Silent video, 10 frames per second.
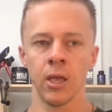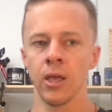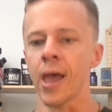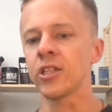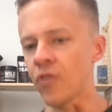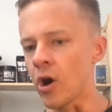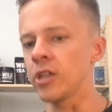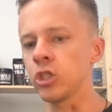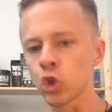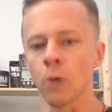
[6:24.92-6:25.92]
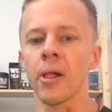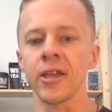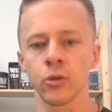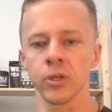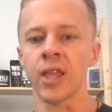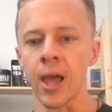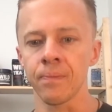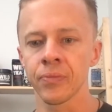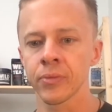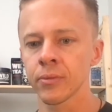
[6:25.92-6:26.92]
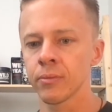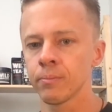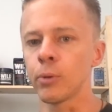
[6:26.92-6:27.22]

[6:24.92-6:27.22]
It's fun. It's enjoyable. I like doing that. But